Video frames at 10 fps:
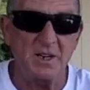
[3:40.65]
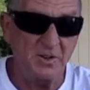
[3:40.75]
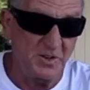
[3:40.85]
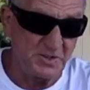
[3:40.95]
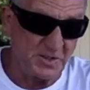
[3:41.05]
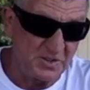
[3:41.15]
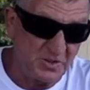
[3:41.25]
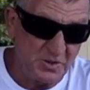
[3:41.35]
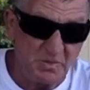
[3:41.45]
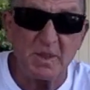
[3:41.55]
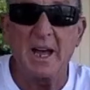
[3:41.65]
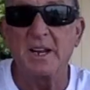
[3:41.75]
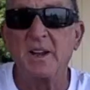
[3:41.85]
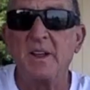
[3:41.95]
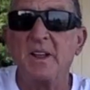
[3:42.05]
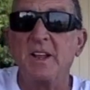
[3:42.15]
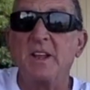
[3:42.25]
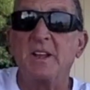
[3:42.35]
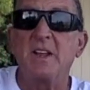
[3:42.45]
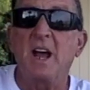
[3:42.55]
You just assume that
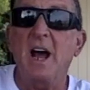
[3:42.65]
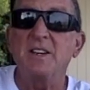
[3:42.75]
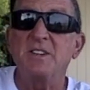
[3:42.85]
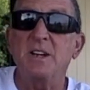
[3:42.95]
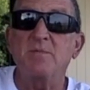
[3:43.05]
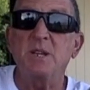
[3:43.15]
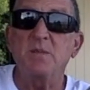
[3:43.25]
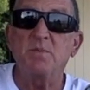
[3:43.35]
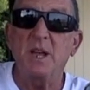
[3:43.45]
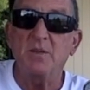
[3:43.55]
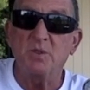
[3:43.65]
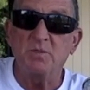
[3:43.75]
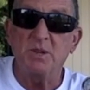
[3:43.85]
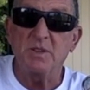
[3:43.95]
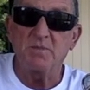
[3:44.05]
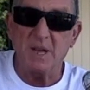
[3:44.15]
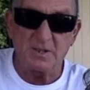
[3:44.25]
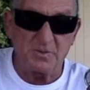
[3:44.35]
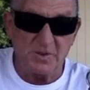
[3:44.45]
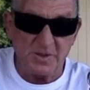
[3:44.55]
high temp heat paint would be the
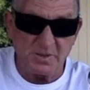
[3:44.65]
best for these